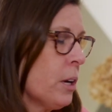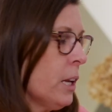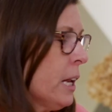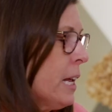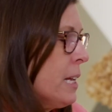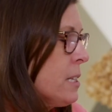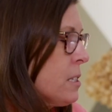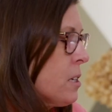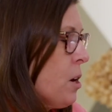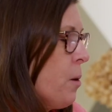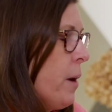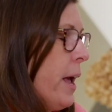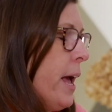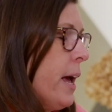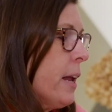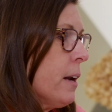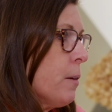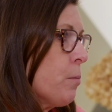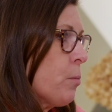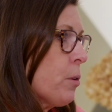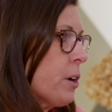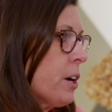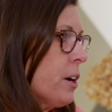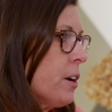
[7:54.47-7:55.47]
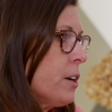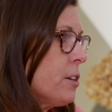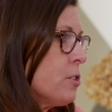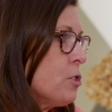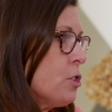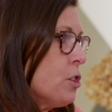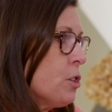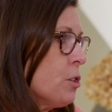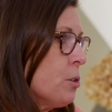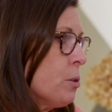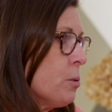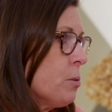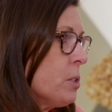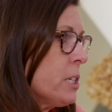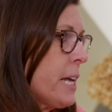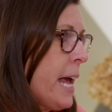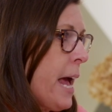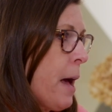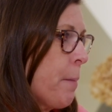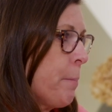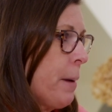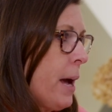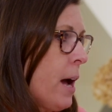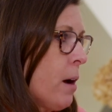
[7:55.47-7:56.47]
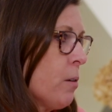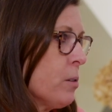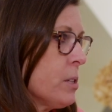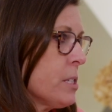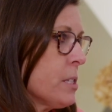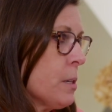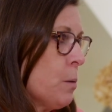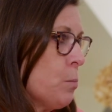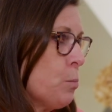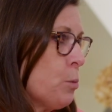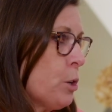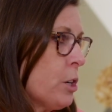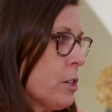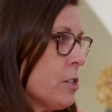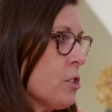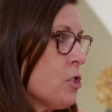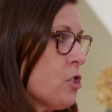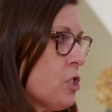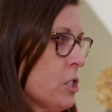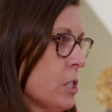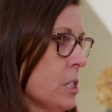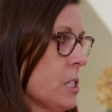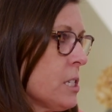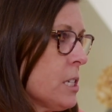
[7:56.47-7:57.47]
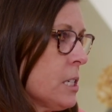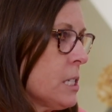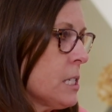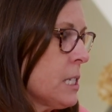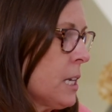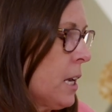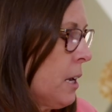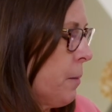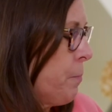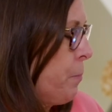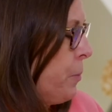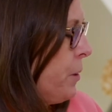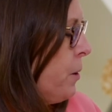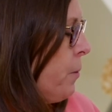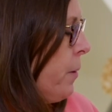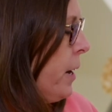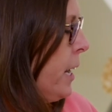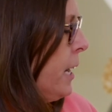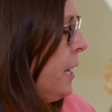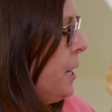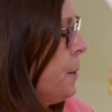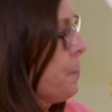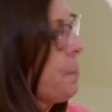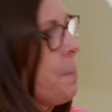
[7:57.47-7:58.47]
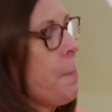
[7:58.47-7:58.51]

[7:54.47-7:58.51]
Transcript: Let's go ahead and we're going to tap out some words just to see. You ready?